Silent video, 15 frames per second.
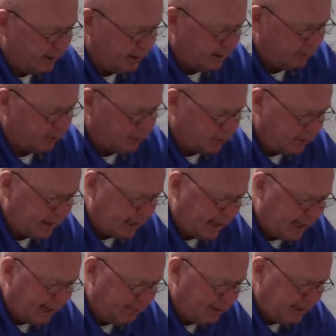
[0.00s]
Number 3, a
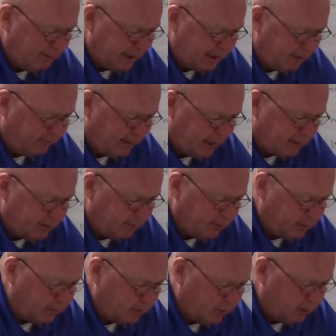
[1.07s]
high bay manufacturing
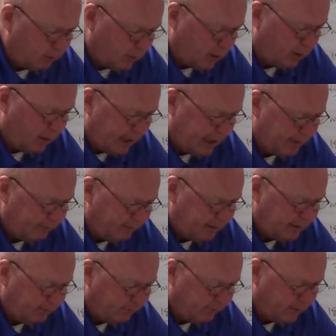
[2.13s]
building with a wall height of
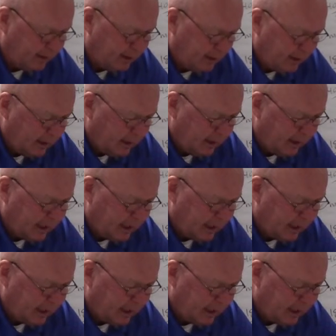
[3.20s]
50 foot